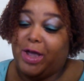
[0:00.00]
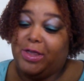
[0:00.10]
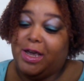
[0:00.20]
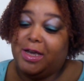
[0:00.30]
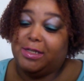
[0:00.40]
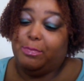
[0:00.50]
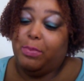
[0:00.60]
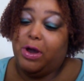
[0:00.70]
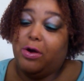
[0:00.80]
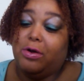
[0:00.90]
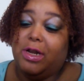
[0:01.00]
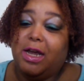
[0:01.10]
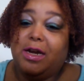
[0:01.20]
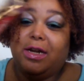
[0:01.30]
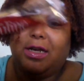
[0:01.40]
I think it's
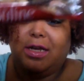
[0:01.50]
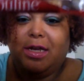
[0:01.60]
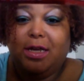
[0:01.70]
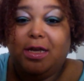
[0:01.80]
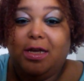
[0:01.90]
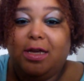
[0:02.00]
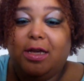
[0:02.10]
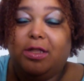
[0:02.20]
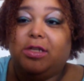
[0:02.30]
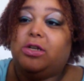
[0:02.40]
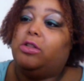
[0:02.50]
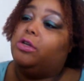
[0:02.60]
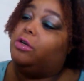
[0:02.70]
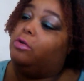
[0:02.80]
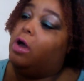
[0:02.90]
Purolene. These are
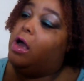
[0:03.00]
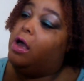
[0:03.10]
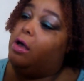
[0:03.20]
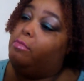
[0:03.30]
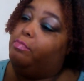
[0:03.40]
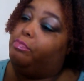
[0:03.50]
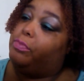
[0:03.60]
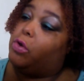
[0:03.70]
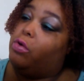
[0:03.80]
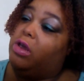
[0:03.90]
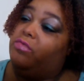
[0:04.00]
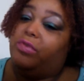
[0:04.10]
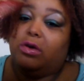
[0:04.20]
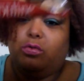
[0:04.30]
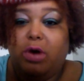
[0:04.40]
little
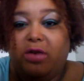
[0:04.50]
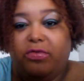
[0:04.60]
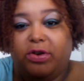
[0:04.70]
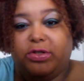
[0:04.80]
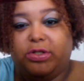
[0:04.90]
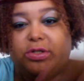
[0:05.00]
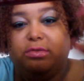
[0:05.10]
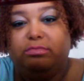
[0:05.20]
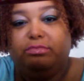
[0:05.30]
cream-filled wafers.